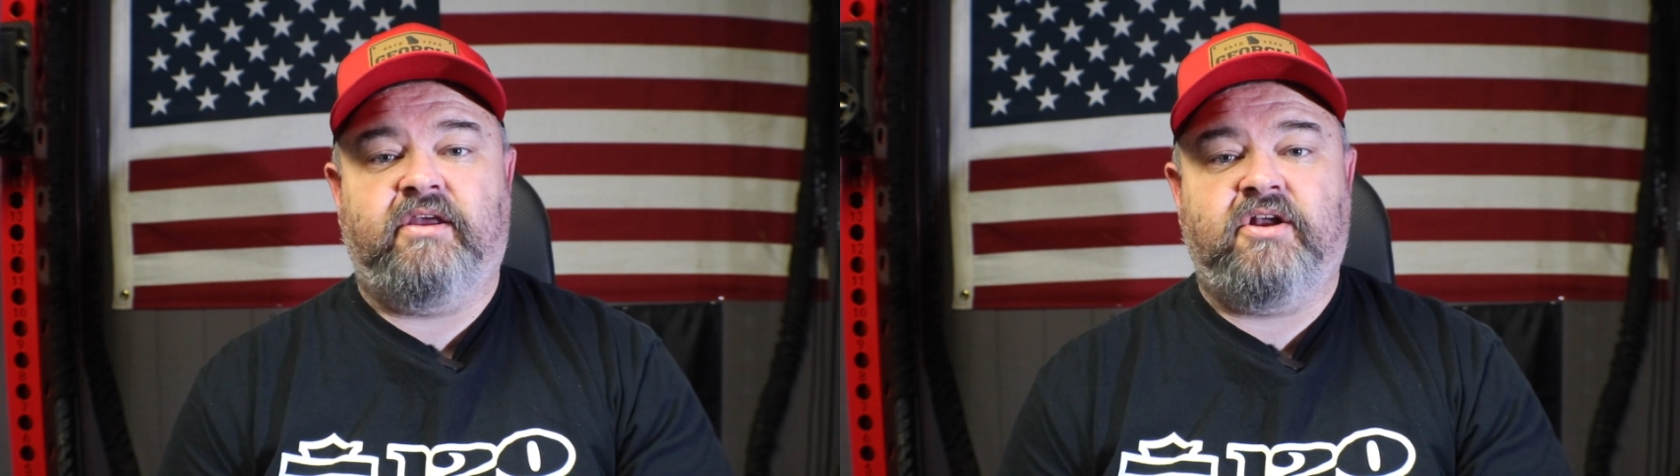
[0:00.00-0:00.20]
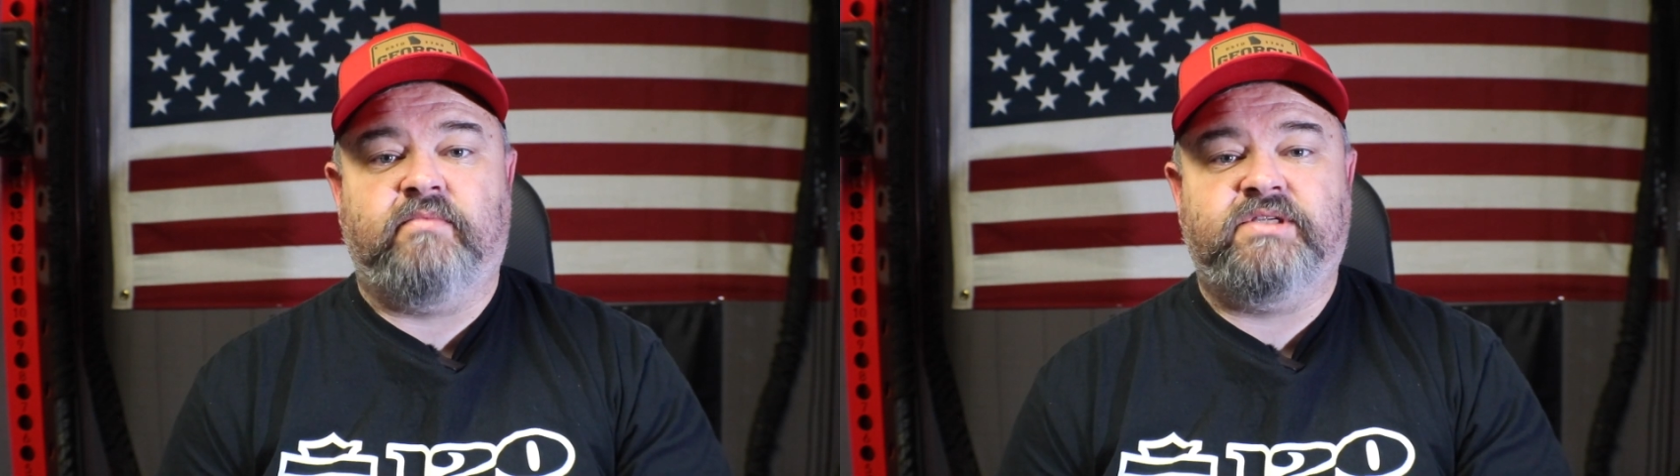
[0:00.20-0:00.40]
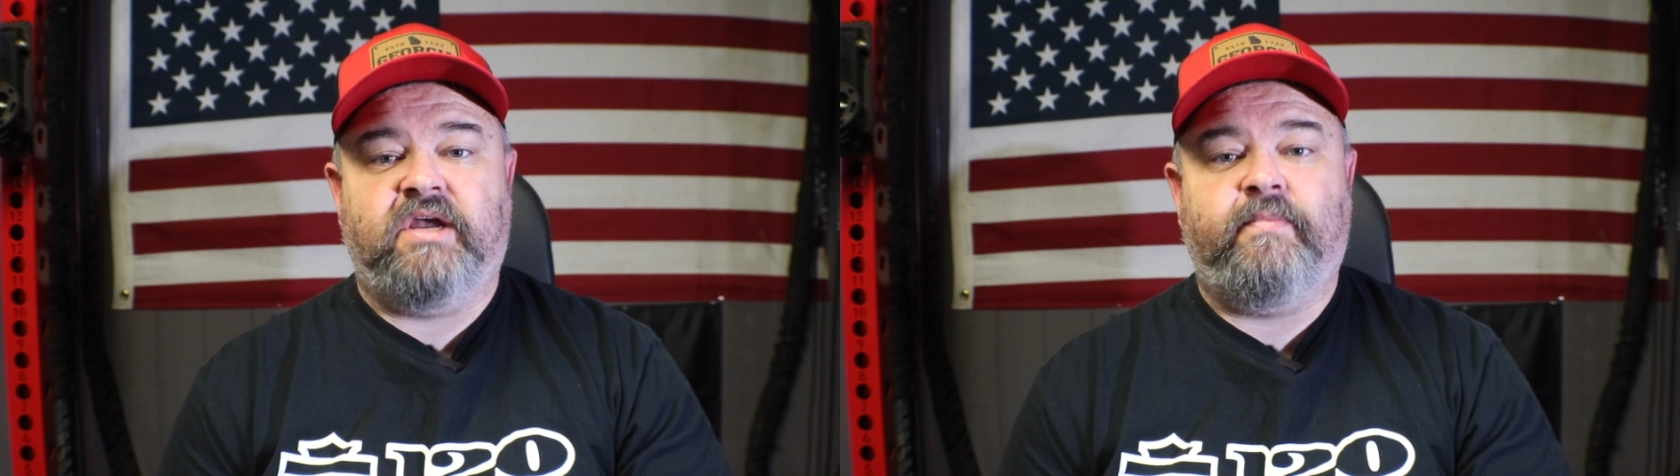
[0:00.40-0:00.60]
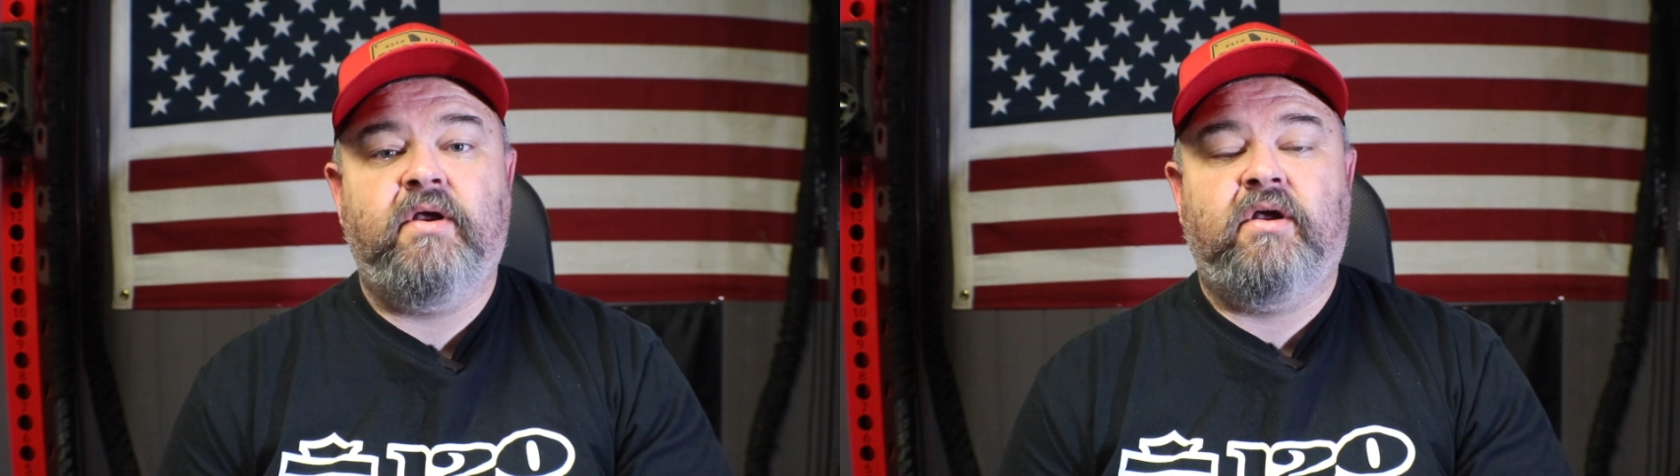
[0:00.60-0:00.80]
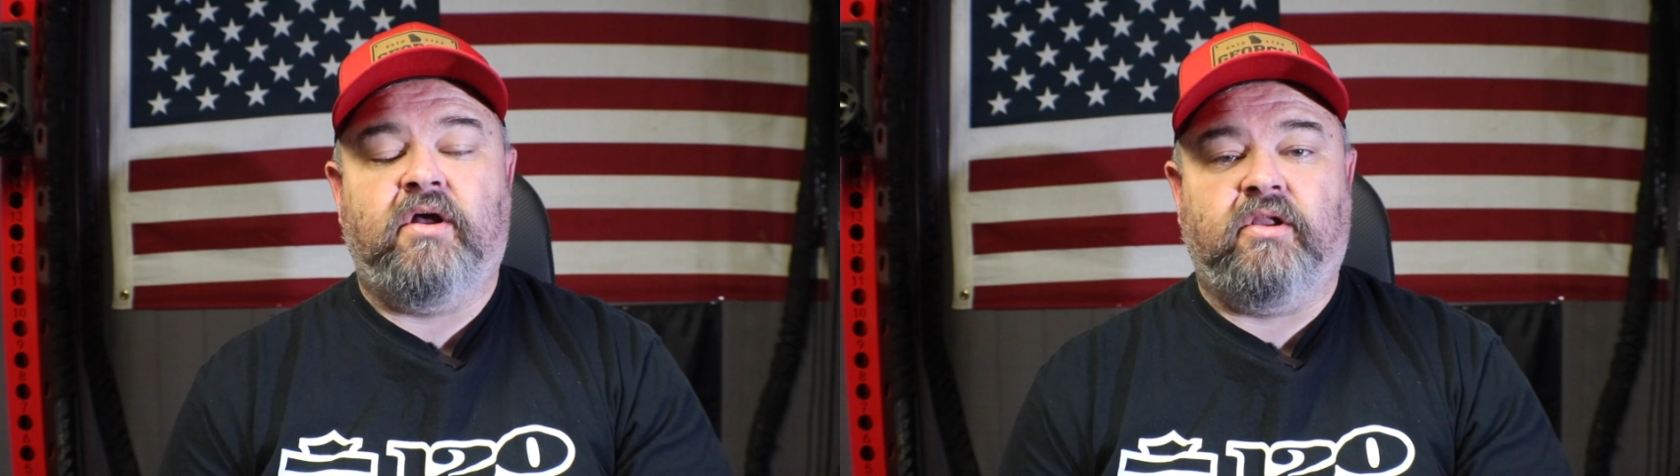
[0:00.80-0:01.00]
that comes up
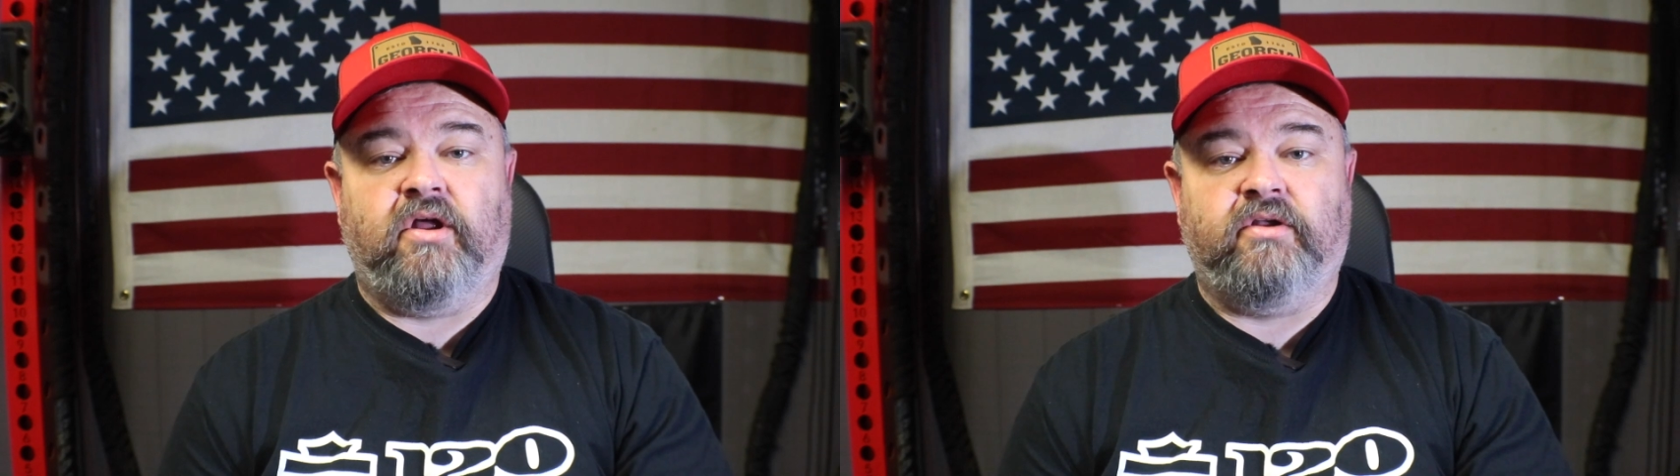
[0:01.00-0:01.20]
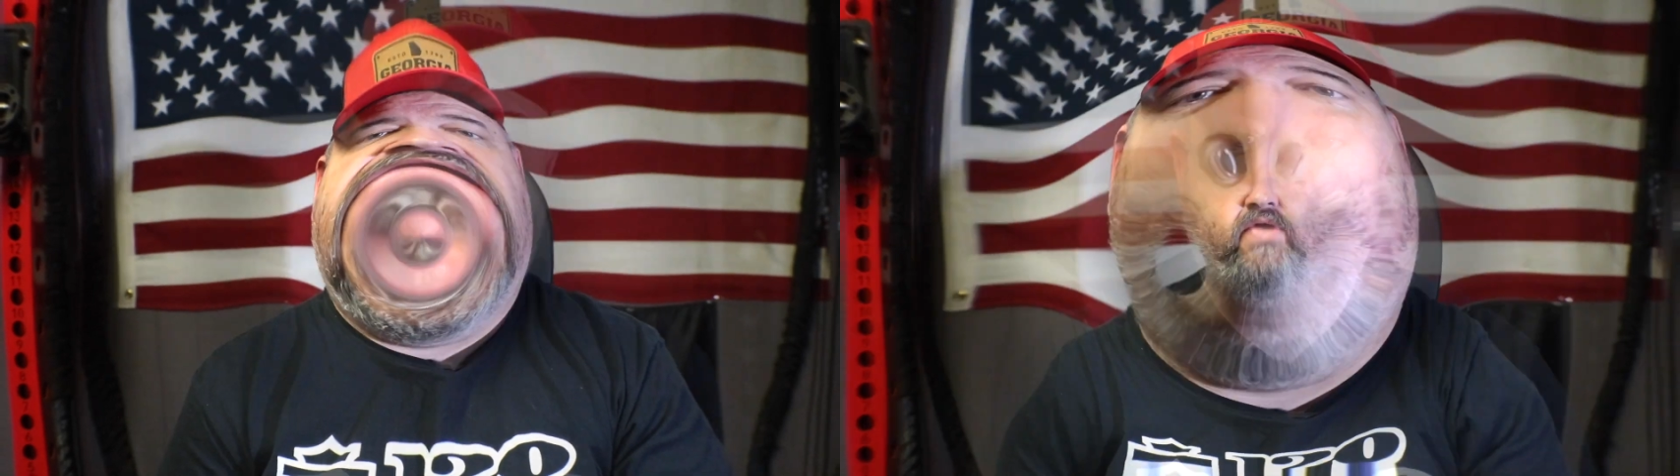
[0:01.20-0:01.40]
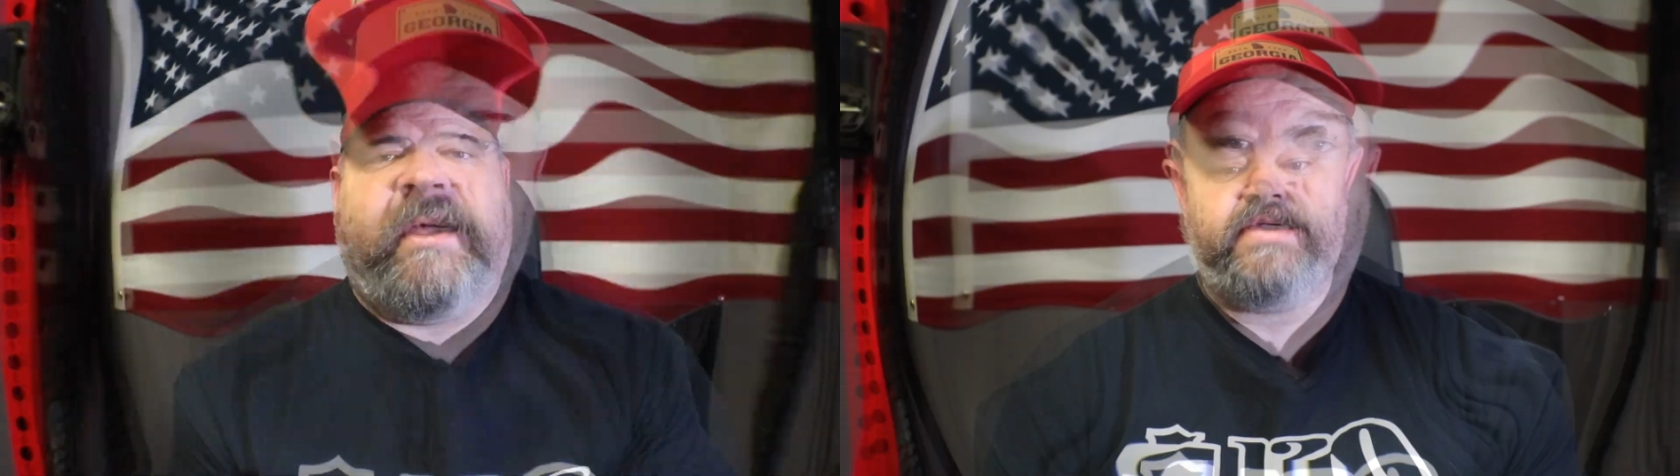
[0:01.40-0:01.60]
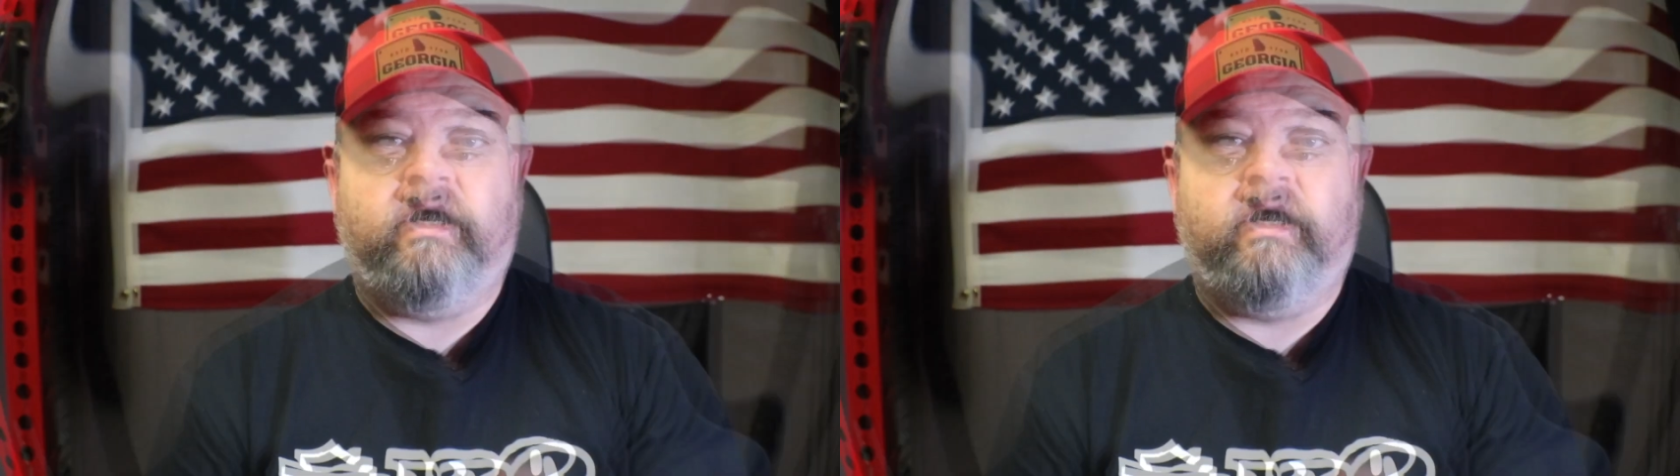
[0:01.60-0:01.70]
along the way.